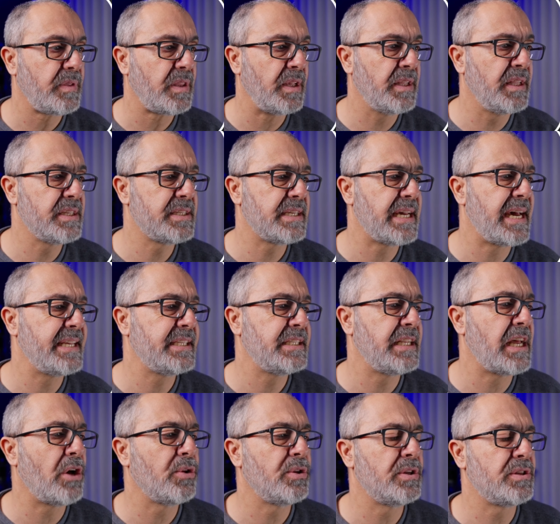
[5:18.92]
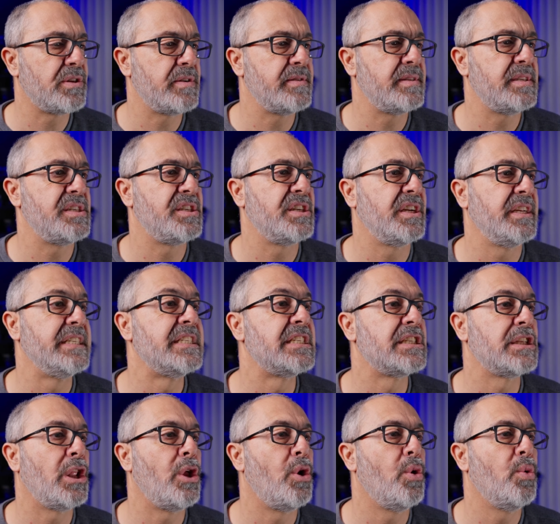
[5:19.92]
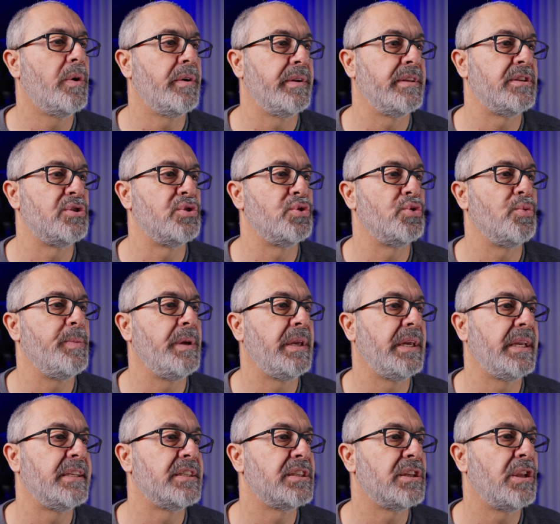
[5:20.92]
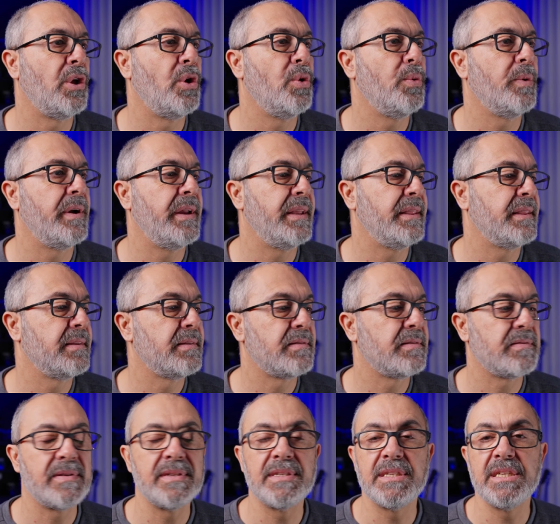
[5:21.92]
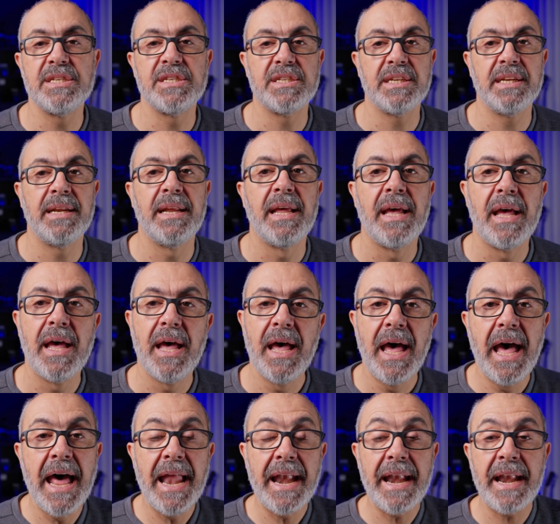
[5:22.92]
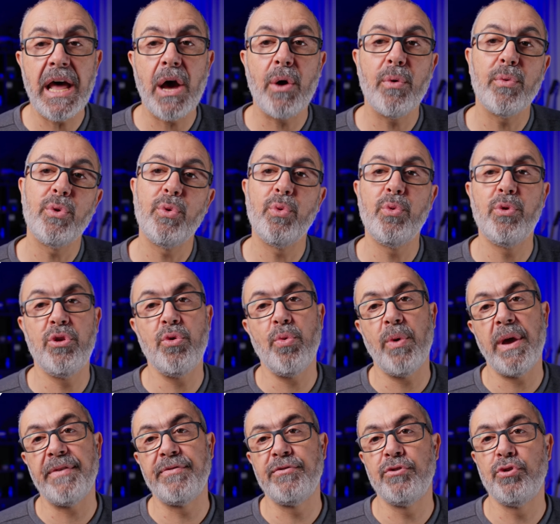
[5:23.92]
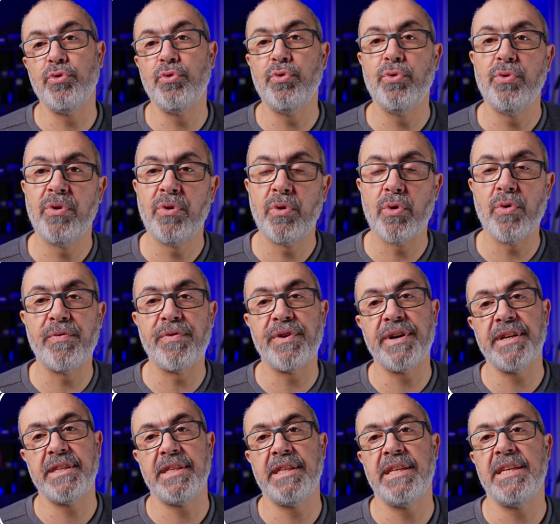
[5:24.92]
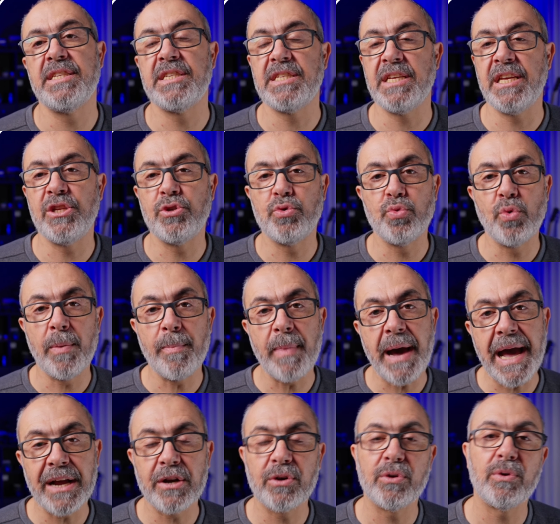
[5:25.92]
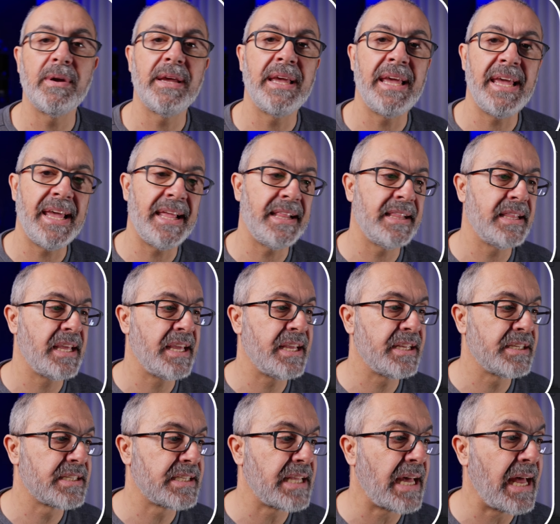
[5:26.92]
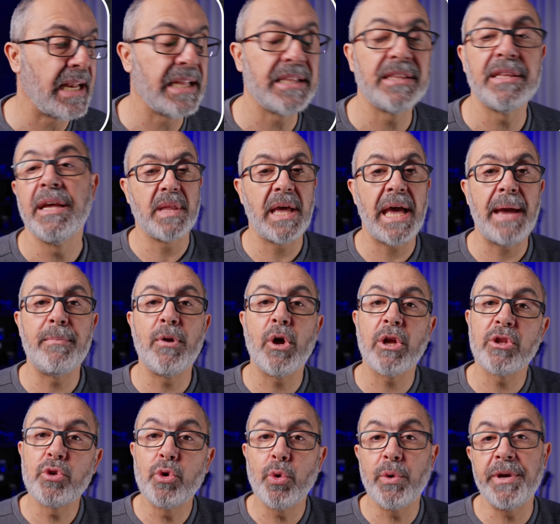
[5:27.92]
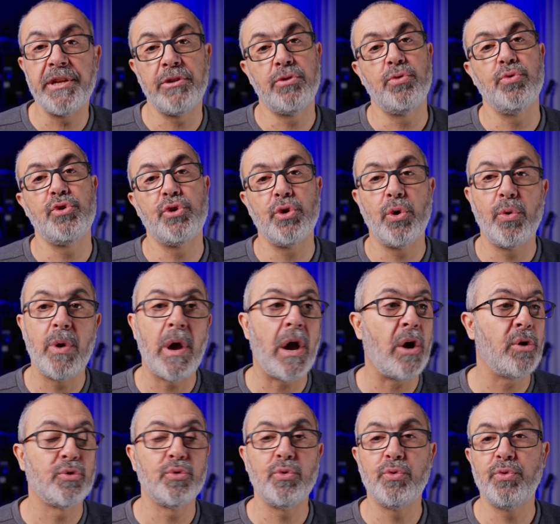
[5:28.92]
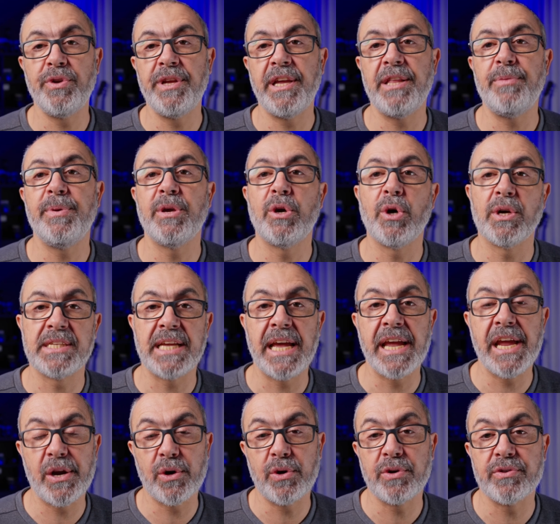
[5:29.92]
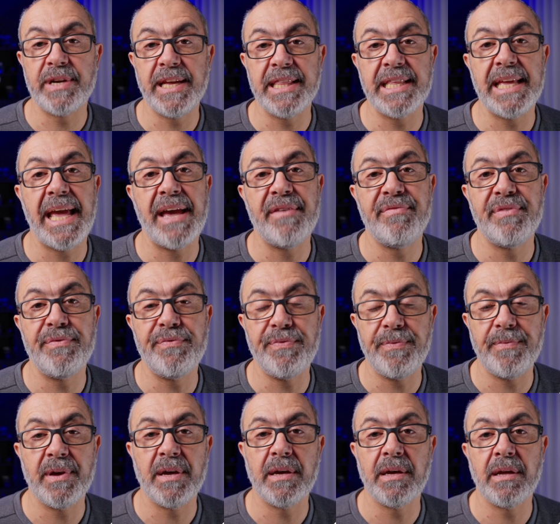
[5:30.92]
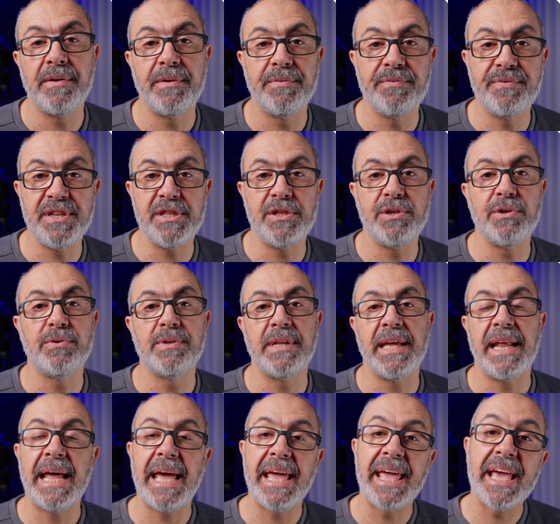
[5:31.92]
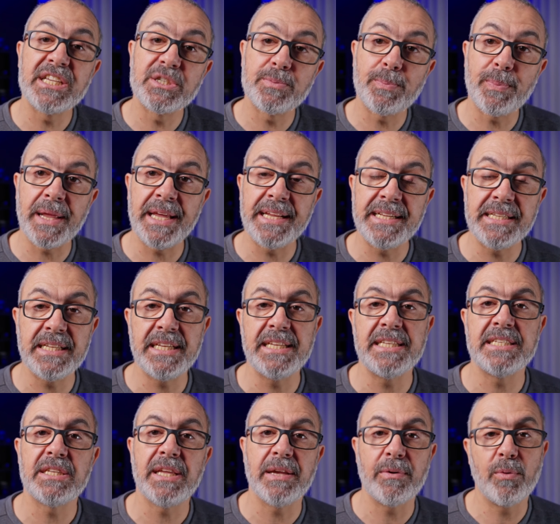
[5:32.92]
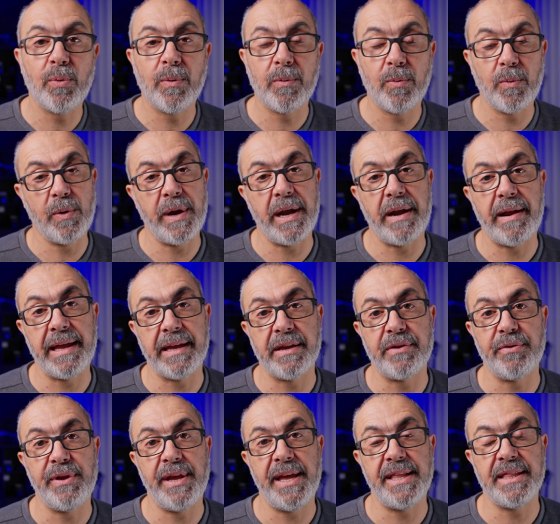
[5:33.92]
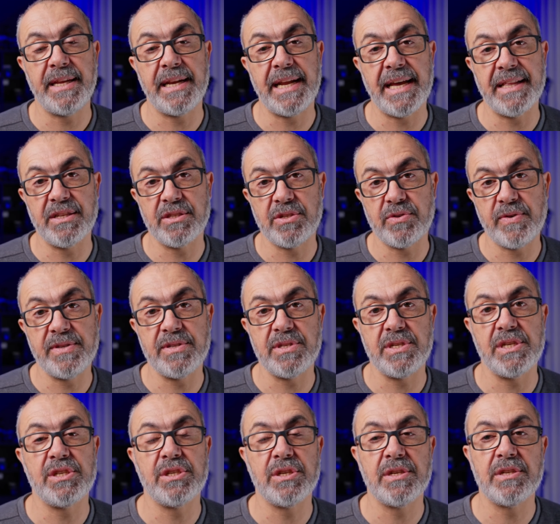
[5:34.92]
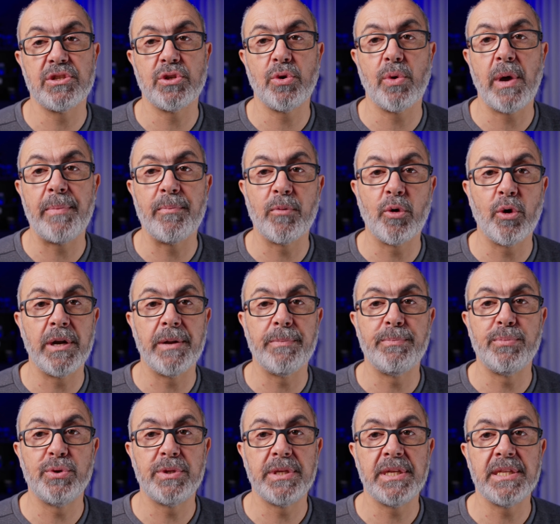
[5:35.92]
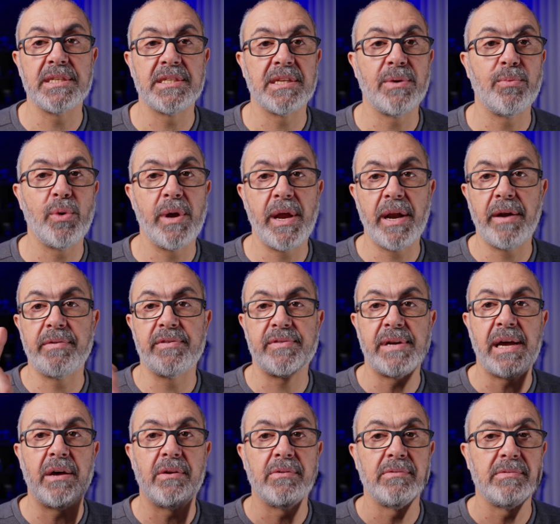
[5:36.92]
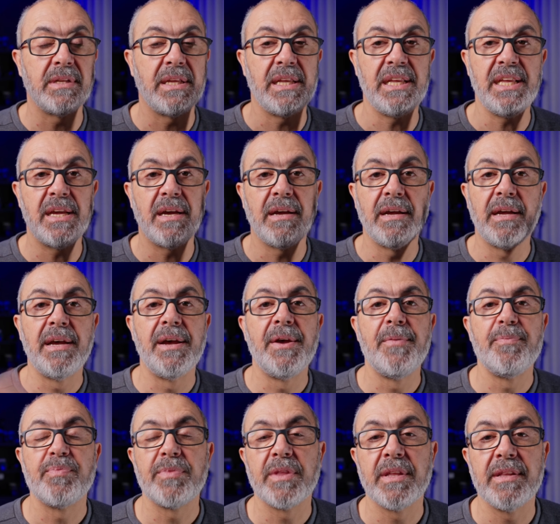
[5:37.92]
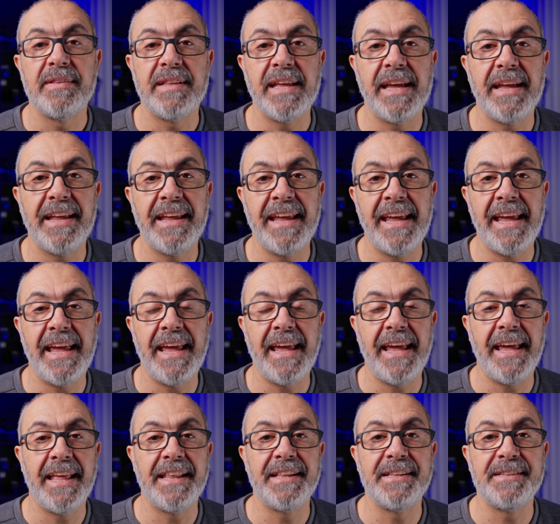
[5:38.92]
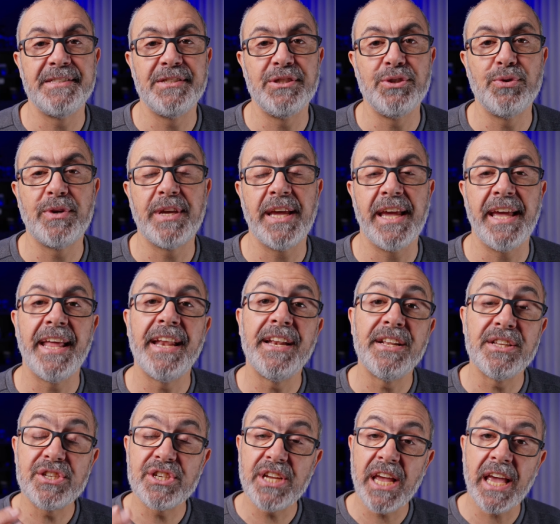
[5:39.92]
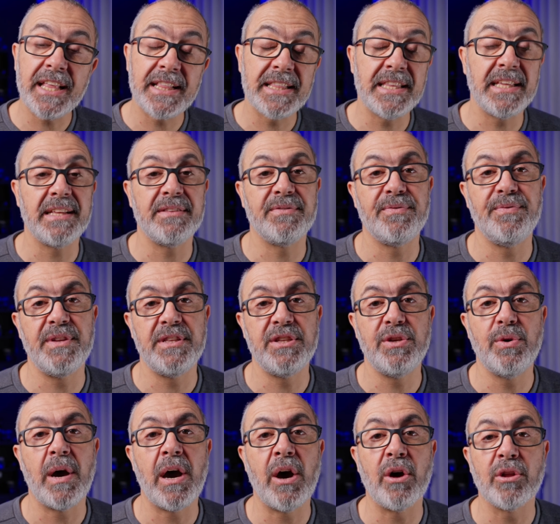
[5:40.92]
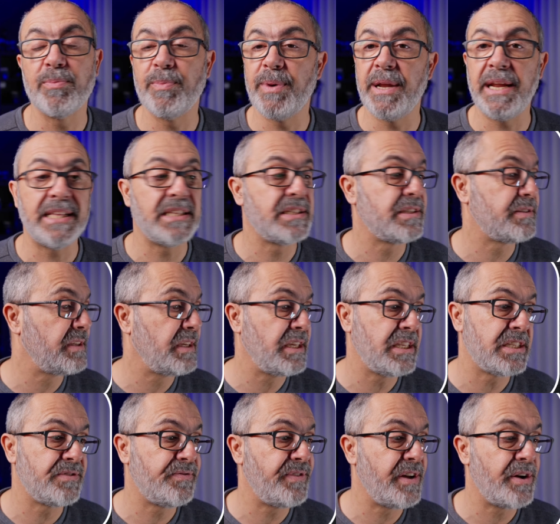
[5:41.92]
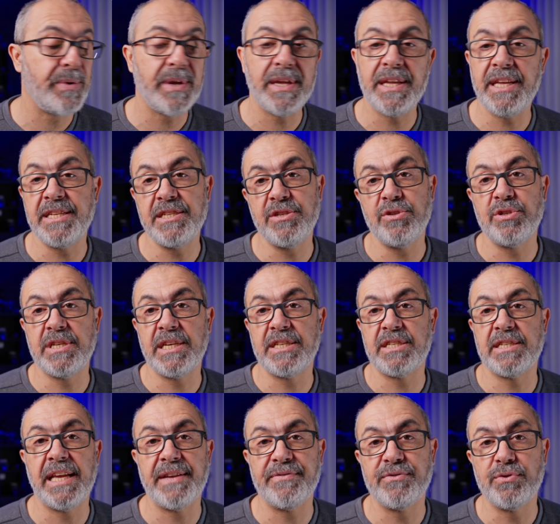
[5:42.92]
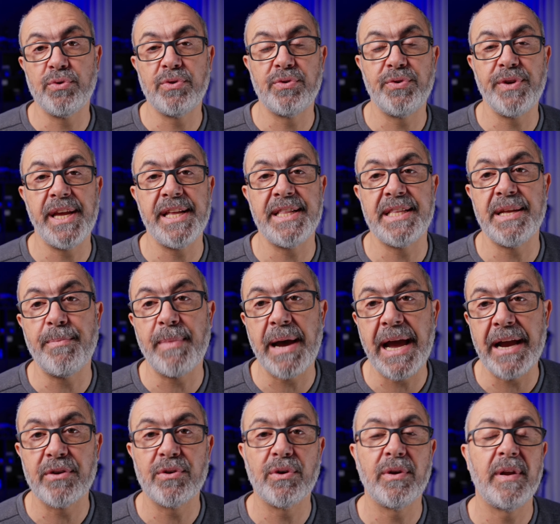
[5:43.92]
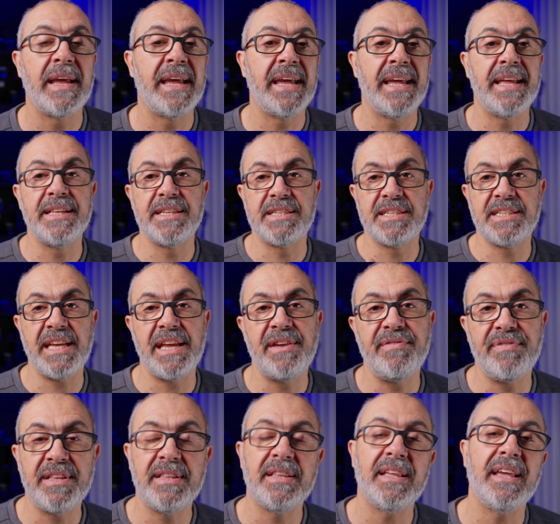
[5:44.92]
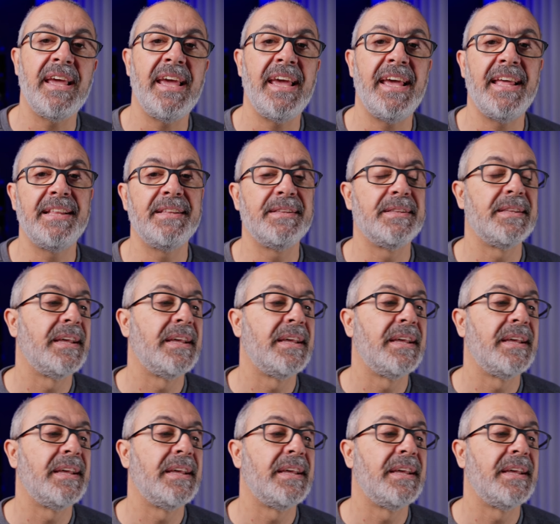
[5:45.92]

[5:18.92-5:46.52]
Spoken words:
the size. Now the transition is slower, it's zooming in slower, and transition. Now you have to convert this into a macro and install it. I'm not going to show you how to create because I already have a video that I explain this where I create another transition. So I'm going to put it somewhere around here. And you can check that video out, but it's very easy. You just have to create a macro and save it and